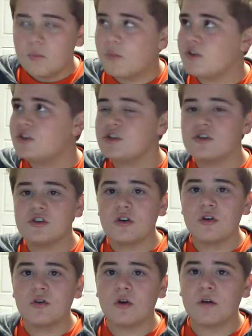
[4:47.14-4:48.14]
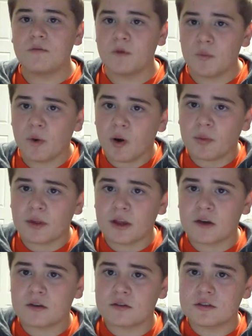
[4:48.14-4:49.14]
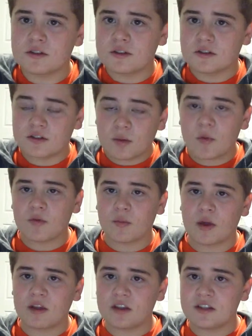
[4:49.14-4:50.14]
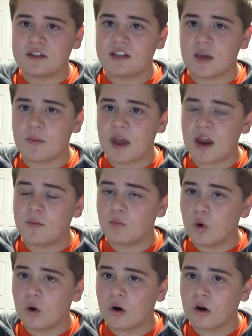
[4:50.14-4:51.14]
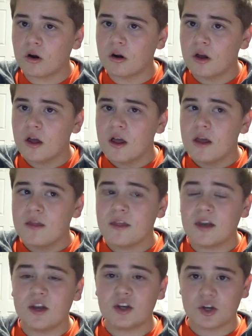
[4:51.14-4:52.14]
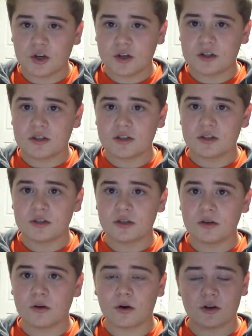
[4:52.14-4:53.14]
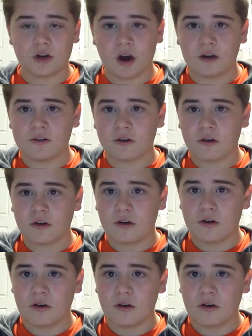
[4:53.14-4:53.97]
But did you know football players, some of them at least, get paid more than a nurse or a doctor?